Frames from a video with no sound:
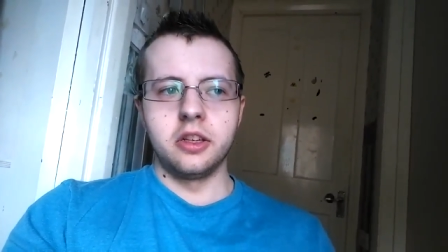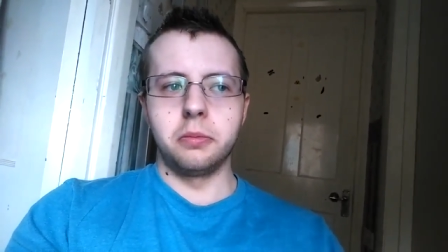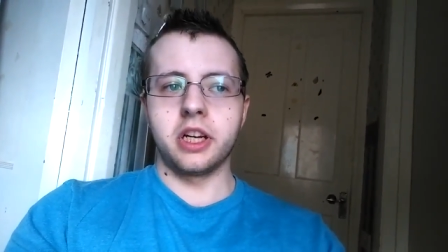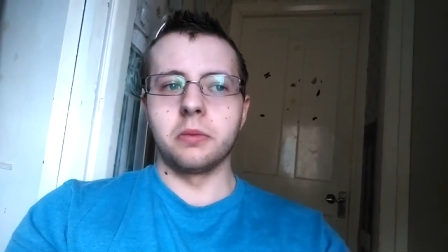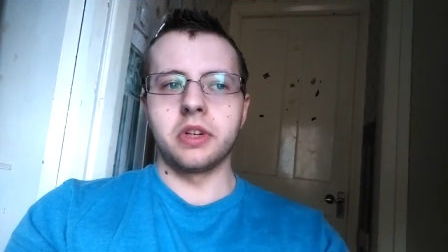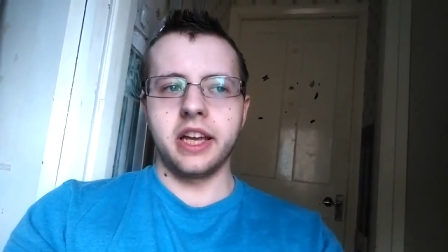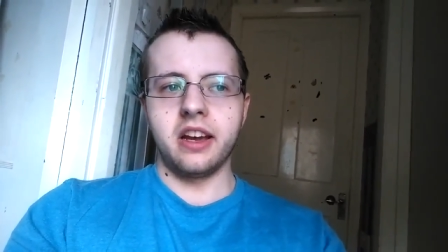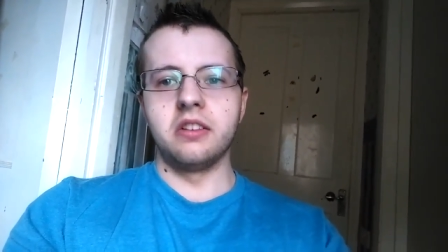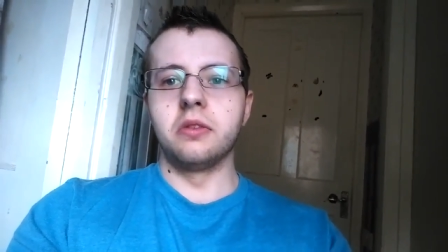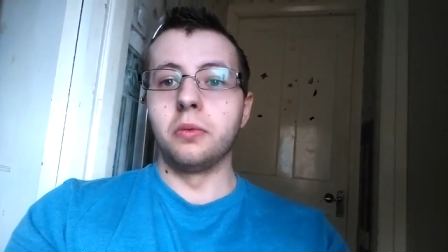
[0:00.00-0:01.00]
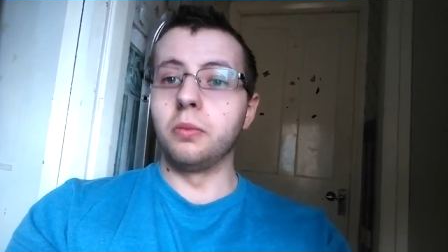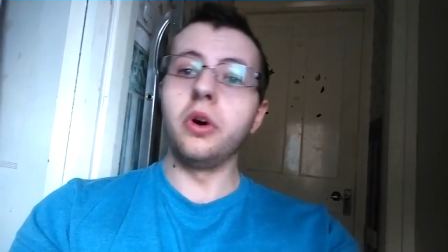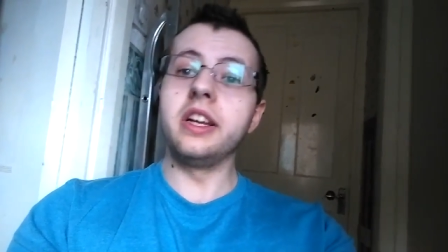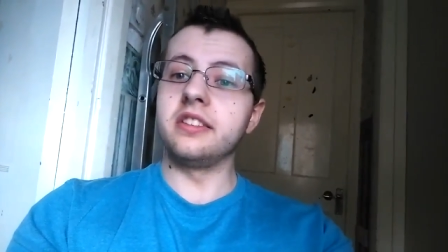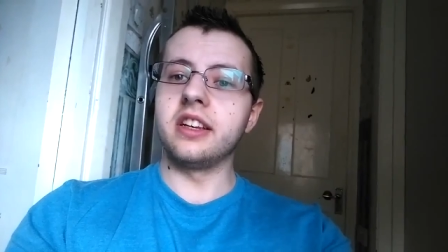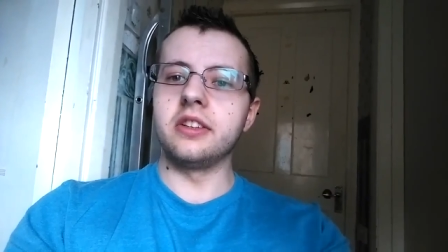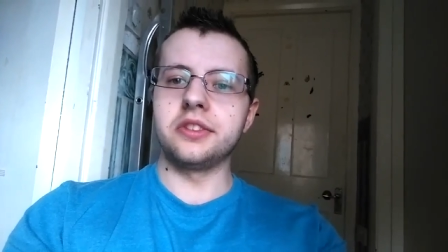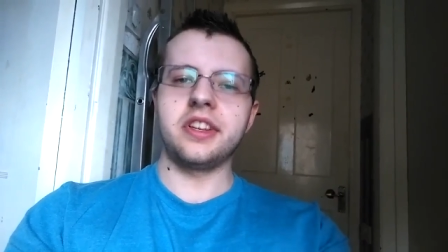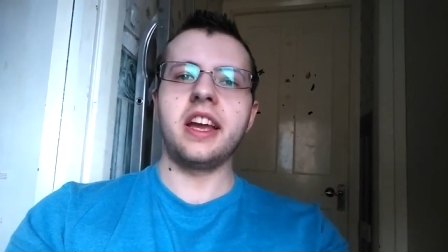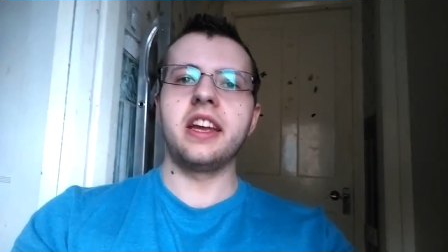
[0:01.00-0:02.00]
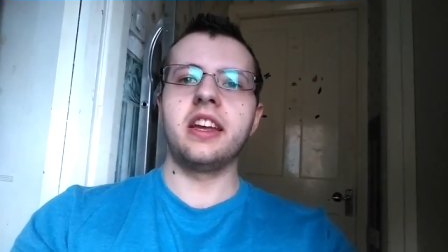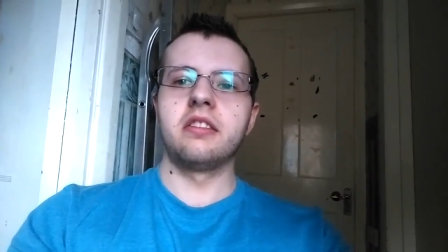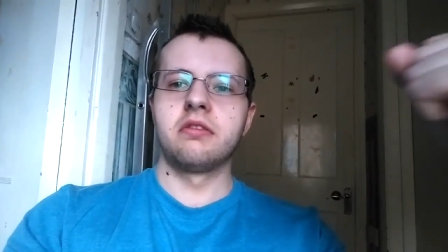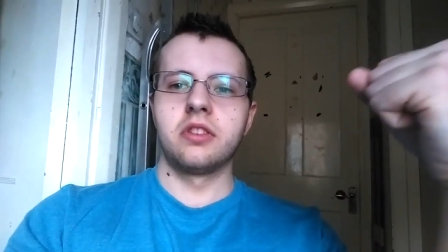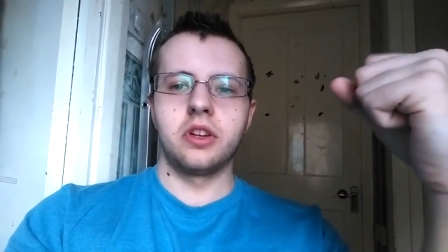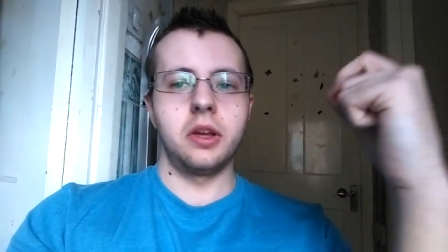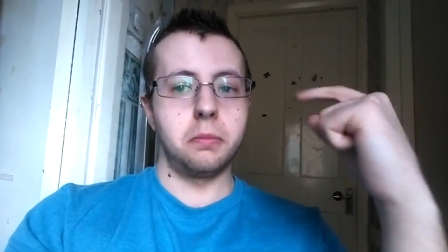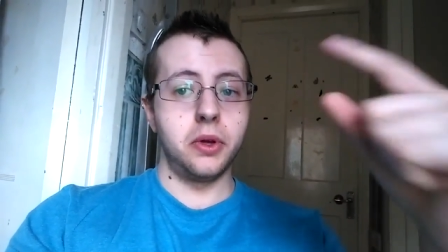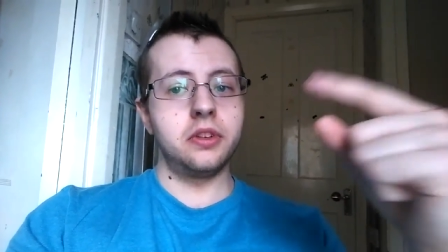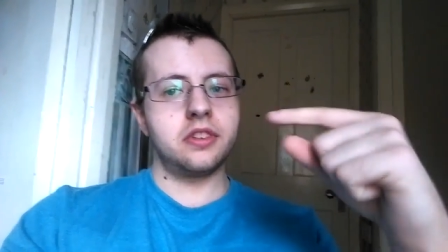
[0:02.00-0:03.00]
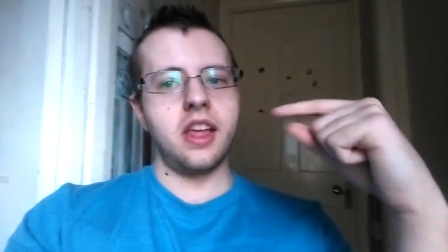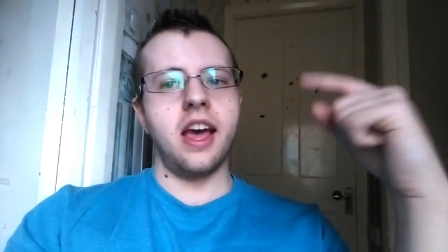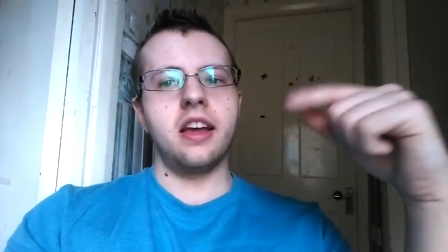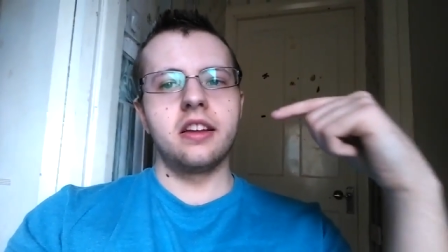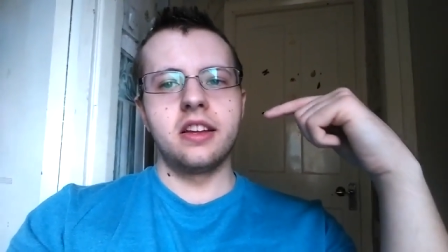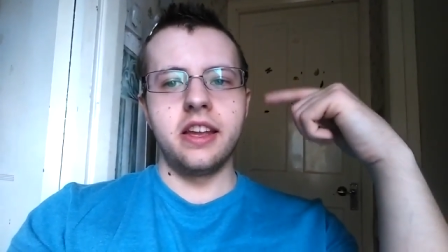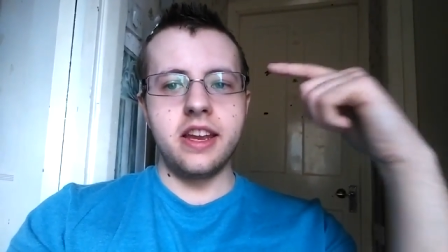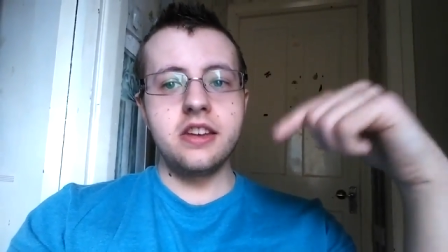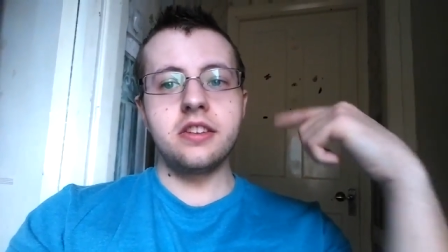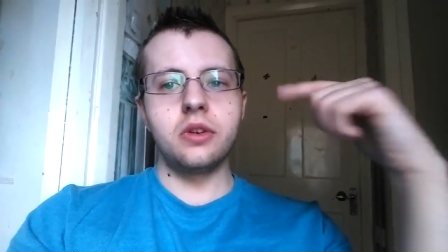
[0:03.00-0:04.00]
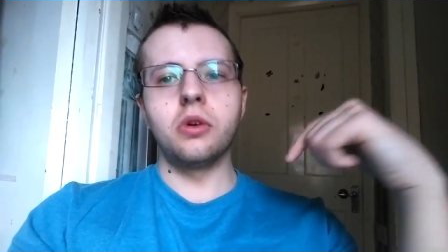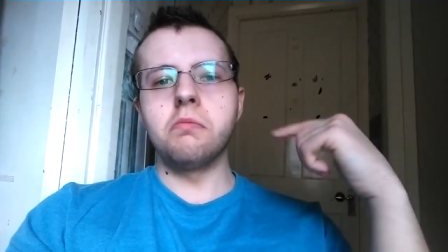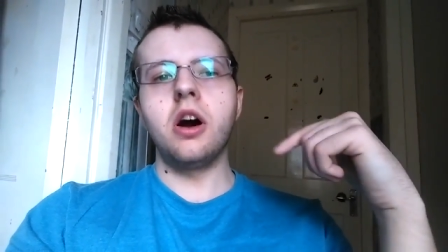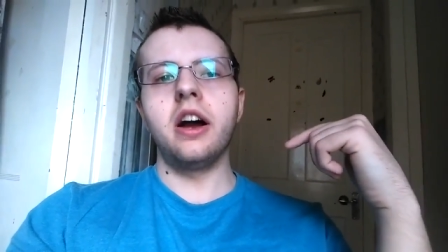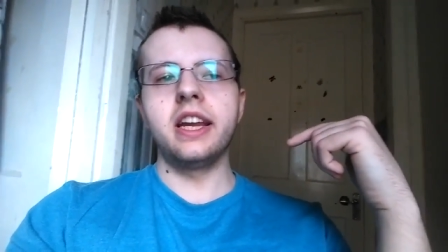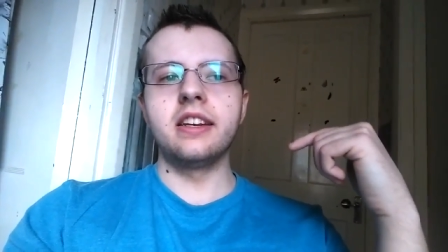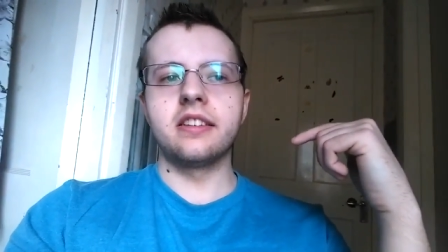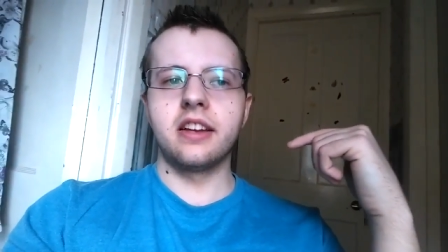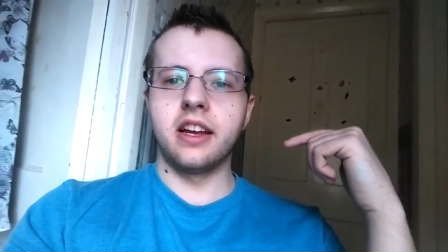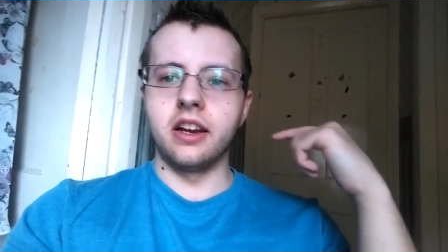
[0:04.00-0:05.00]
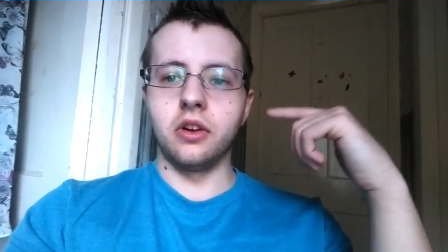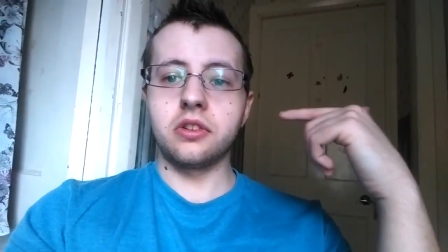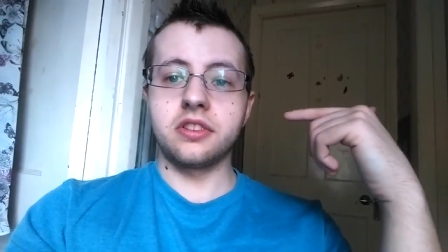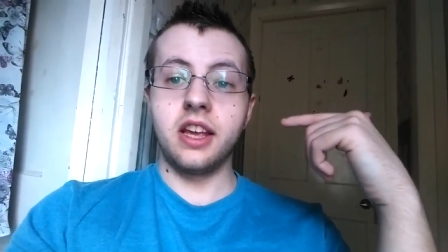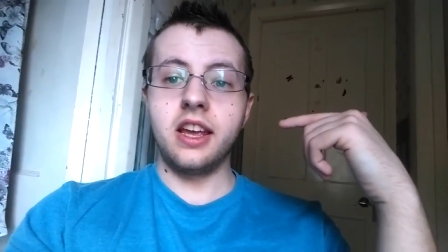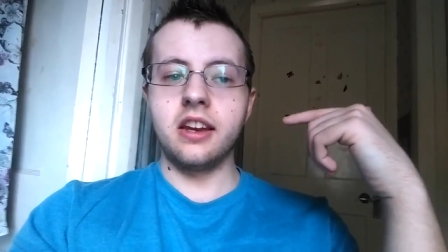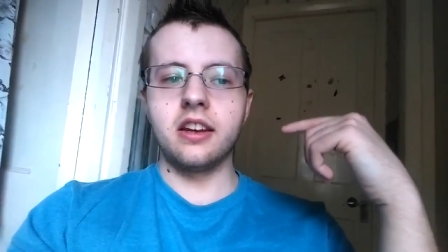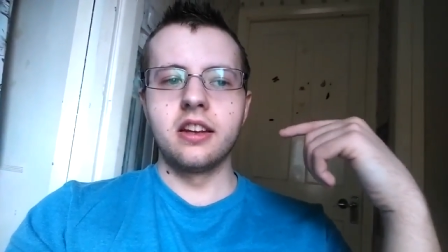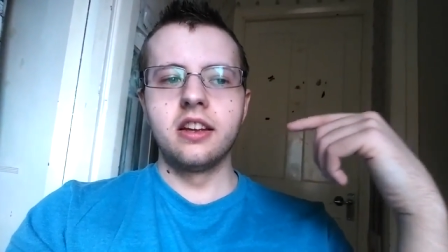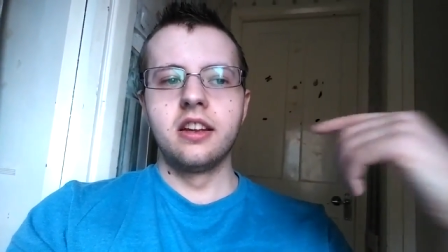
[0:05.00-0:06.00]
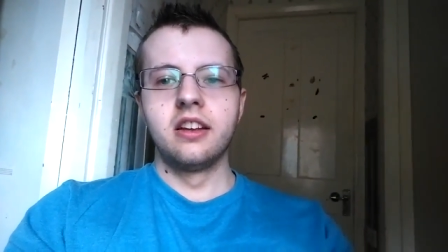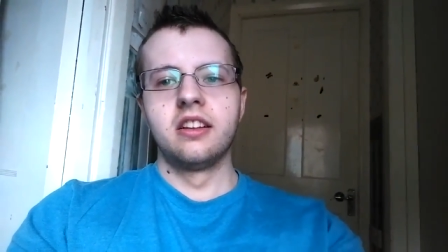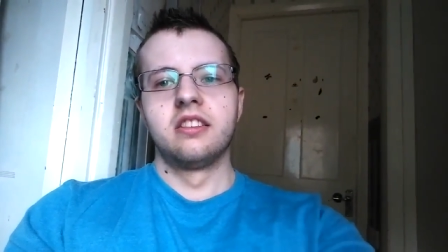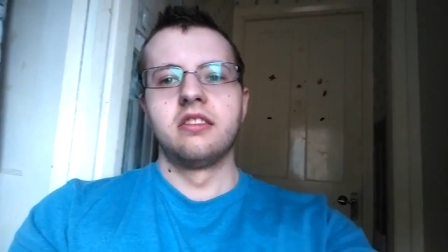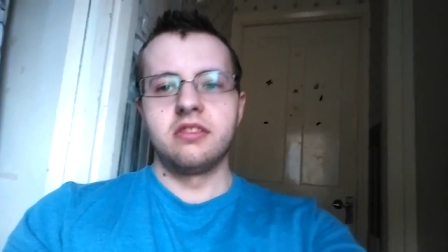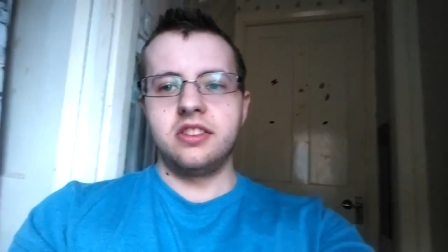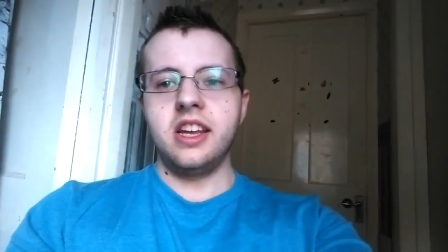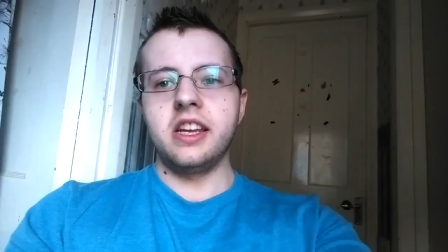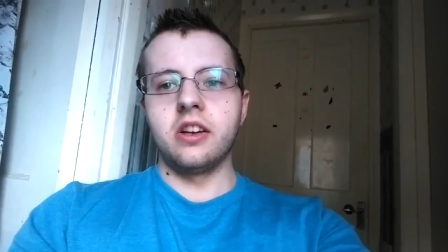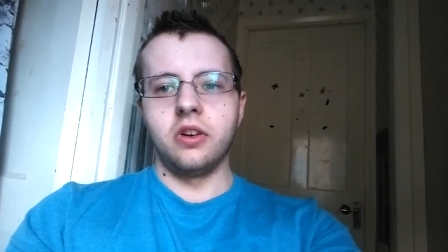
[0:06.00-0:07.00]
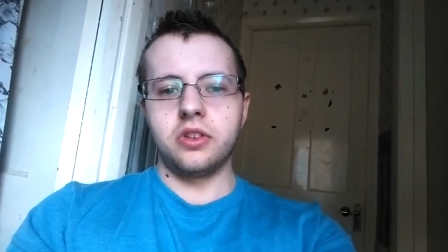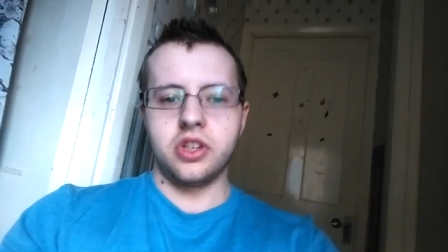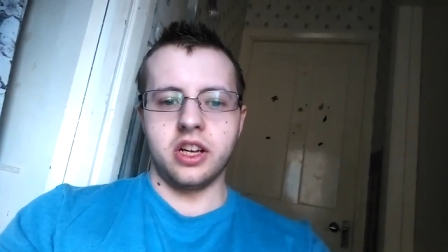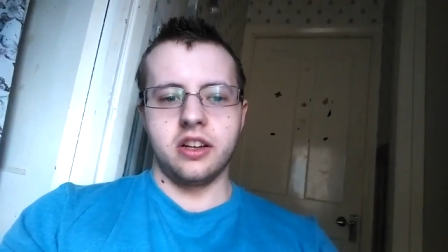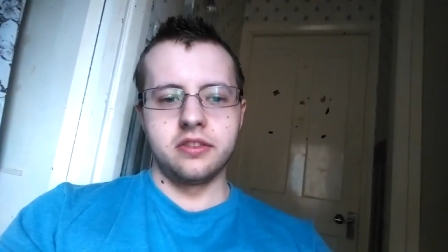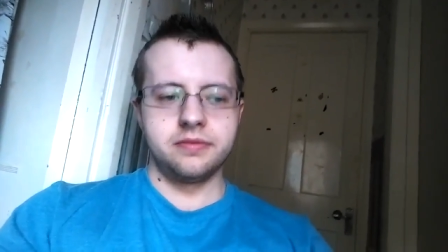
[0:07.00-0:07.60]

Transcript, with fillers: you pick up the kettle, what is it? You say it, it puts that into your mind and locks it in. Tea, ocha.